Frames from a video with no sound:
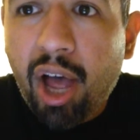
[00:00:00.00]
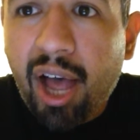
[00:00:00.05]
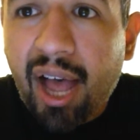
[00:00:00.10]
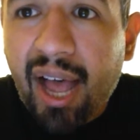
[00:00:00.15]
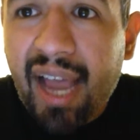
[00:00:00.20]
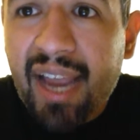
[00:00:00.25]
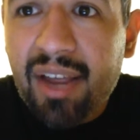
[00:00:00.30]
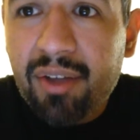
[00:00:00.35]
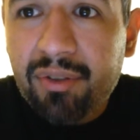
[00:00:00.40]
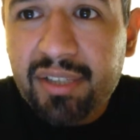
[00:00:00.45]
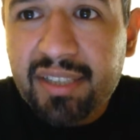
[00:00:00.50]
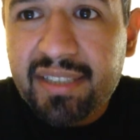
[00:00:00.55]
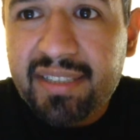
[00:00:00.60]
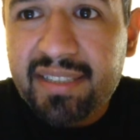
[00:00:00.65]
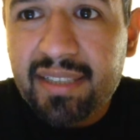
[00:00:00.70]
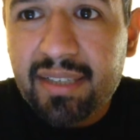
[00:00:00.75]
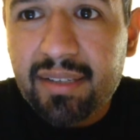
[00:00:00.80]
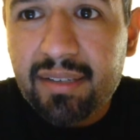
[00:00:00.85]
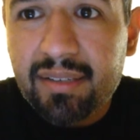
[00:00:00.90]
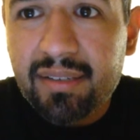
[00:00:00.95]
I only
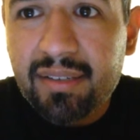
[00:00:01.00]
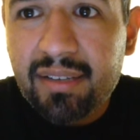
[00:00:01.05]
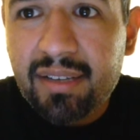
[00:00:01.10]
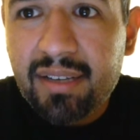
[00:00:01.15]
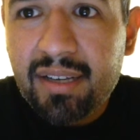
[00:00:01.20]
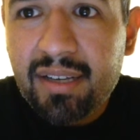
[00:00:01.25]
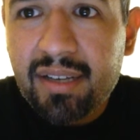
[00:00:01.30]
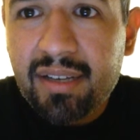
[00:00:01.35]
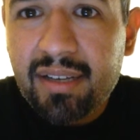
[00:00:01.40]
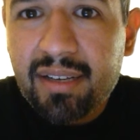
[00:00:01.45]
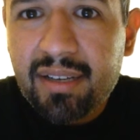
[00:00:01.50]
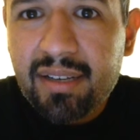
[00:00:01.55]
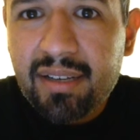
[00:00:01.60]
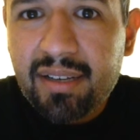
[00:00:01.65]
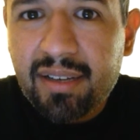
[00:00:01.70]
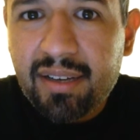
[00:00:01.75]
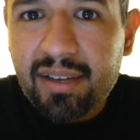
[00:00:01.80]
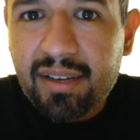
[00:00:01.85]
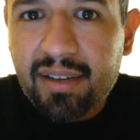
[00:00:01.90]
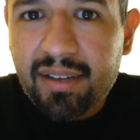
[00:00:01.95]
see
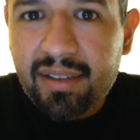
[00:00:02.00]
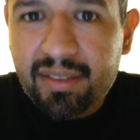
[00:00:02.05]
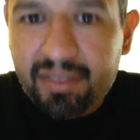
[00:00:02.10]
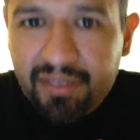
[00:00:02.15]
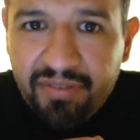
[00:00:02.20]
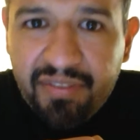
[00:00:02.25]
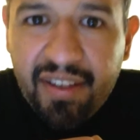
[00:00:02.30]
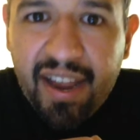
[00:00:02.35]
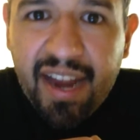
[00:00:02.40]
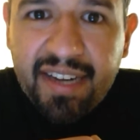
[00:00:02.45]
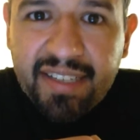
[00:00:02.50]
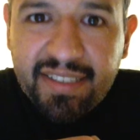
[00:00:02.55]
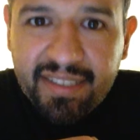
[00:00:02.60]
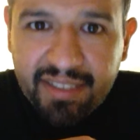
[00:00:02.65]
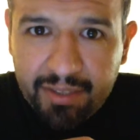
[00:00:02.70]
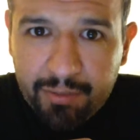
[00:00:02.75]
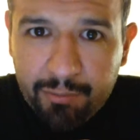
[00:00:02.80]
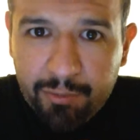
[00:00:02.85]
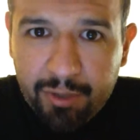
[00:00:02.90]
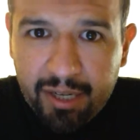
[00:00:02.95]
the facts
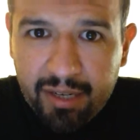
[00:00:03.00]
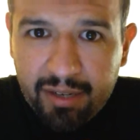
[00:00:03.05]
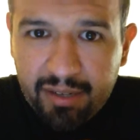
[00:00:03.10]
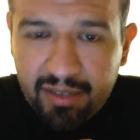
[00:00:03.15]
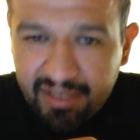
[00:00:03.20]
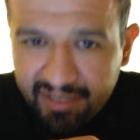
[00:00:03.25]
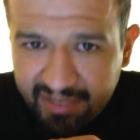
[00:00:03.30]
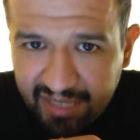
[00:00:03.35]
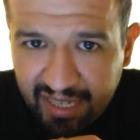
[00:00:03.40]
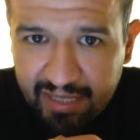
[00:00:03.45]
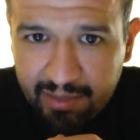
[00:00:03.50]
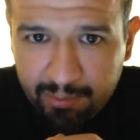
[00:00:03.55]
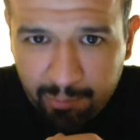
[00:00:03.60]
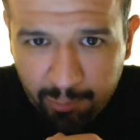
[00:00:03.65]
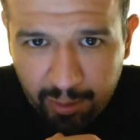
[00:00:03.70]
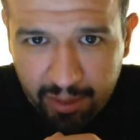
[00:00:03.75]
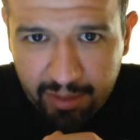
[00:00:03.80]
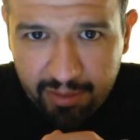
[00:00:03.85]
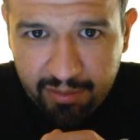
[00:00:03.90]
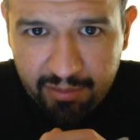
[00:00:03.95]
in the ring, because that's
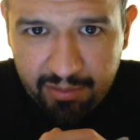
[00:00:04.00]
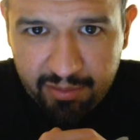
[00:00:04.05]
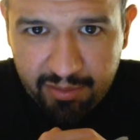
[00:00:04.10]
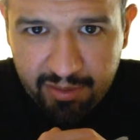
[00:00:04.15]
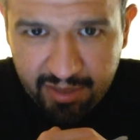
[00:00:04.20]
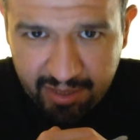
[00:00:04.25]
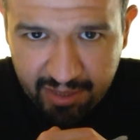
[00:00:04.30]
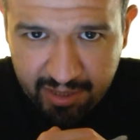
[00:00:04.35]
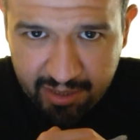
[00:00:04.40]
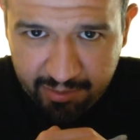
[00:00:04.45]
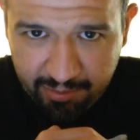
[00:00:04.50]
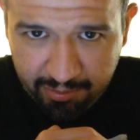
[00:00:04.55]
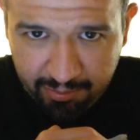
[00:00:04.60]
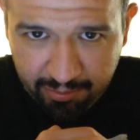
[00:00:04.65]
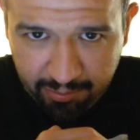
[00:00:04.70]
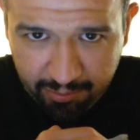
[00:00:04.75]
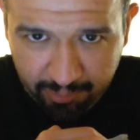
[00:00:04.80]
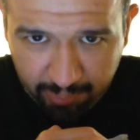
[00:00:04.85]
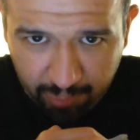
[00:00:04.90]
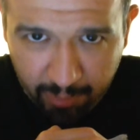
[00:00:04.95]
what
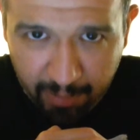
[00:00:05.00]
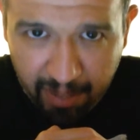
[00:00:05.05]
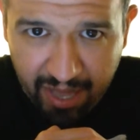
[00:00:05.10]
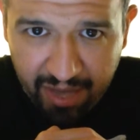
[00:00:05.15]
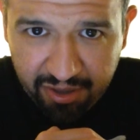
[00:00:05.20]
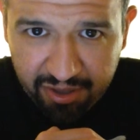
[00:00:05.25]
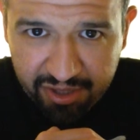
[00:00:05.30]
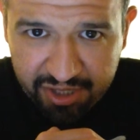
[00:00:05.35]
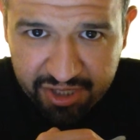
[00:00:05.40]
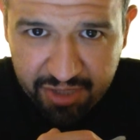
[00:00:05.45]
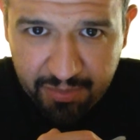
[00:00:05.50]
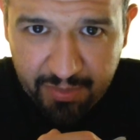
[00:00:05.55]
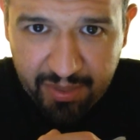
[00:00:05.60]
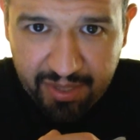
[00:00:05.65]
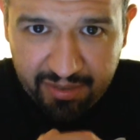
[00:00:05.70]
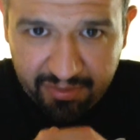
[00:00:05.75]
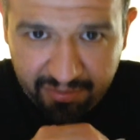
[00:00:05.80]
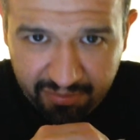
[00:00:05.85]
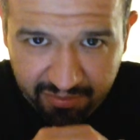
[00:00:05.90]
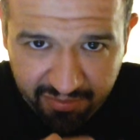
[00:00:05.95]
matters to
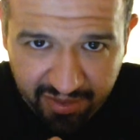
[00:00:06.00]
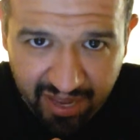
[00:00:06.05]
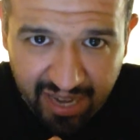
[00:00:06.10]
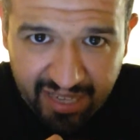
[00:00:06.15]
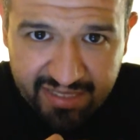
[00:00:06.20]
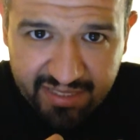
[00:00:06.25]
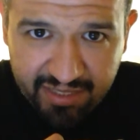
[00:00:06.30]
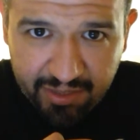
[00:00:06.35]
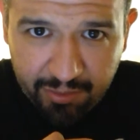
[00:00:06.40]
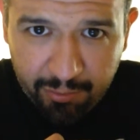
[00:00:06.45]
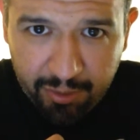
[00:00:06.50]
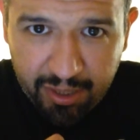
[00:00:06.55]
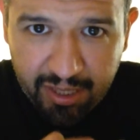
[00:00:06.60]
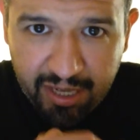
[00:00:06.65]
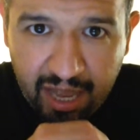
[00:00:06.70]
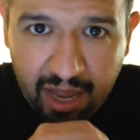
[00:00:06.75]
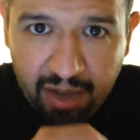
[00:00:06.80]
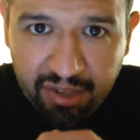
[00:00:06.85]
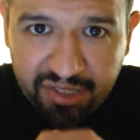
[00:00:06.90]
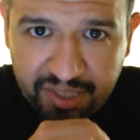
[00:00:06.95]
me. Facts in the ring,
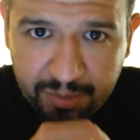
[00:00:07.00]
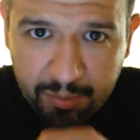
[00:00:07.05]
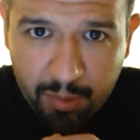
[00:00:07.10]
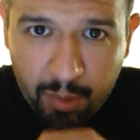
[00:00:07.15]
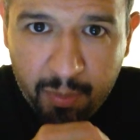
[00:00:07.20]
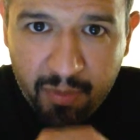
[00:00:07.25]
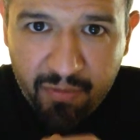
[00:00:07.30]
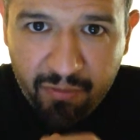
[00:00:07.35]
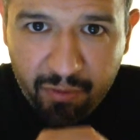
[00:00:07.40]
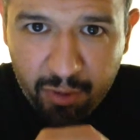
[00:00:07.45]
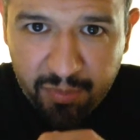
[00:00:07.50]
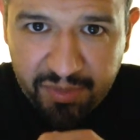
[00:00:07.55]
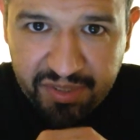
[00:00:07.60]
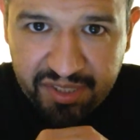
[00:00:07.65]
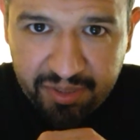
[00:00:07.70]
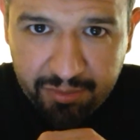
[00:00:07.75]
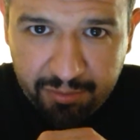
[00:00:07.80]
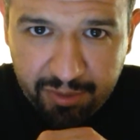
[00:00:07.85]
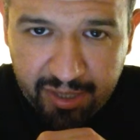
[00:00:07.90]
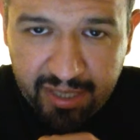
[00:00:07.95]
how someone performs
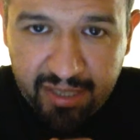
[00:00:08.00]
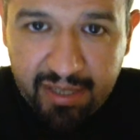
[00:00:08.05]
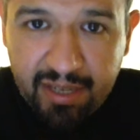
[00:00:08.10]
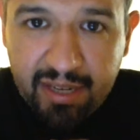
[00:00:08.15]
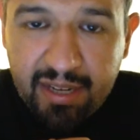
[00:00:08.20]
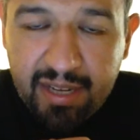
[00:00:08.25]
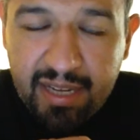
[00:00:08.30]
in the ring.